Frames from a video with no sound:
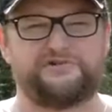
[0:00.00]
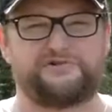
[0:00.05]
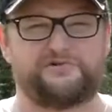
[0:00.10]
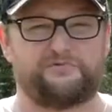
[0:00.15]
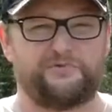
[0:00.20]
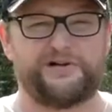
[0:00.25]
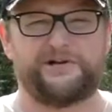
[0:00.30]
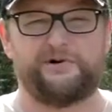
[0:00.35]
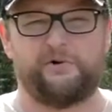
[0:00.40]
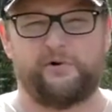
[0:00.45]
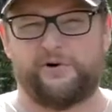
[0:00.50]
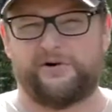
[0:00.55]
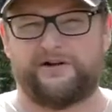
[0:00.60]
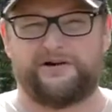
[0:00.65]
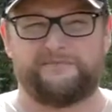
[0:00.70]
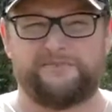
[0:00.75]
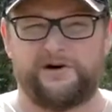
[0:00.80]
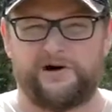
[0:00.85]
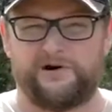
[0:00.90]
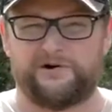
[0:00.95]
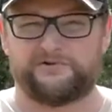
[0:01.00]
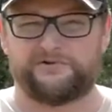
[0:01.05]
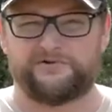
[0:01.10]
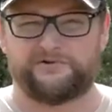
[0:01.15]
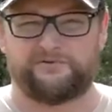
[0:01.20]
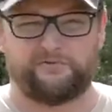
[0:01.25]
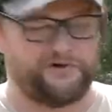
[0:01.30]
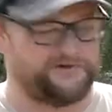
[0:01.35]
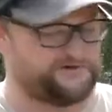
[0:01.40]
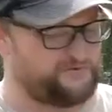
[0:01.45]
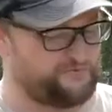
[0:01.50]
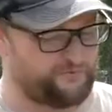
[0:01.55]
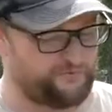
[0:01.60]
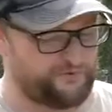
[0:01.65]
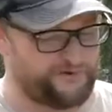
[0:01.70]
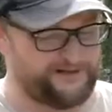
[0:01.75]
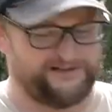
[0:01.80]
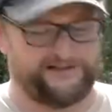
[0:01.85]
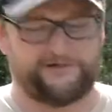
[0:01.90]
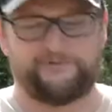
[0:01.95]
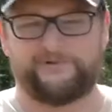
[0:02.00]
the recoil impulse was really,